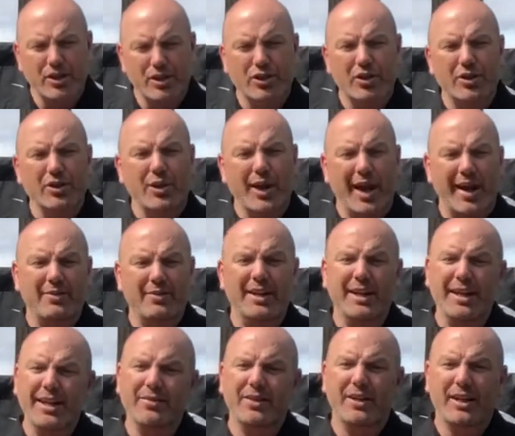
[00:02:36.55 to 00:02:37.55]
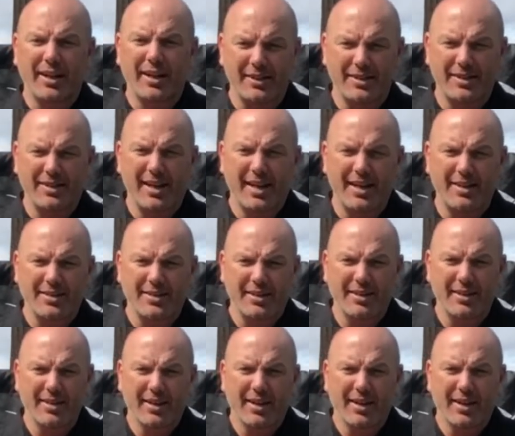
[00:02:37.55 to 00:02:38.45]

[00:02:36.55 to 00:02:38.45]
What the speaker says: sure that you have an even cut size,